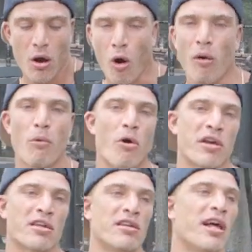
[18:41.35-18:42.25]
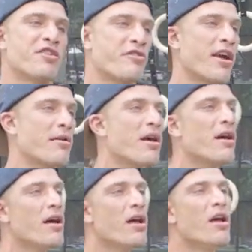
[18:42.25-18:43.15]
all morning until I train.
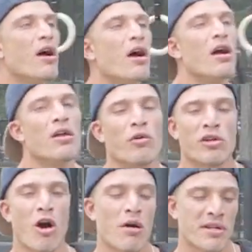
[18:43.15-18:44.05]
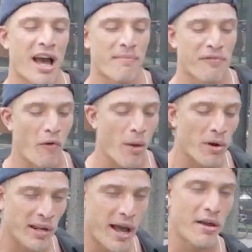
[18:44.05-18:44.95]
The only carbs I have before I
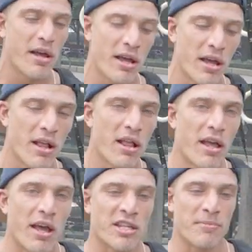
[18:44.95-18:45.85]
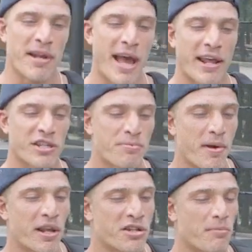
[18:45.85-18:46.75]
work out is a banana and
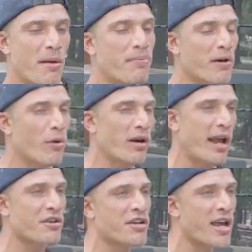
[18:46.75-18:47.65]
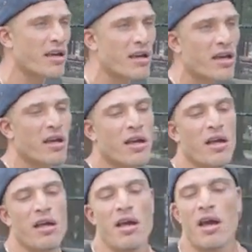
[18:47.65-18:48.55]
spinach in my pre-workout shake.
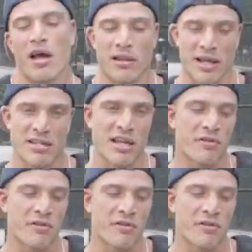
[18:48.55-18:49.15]
And like I said,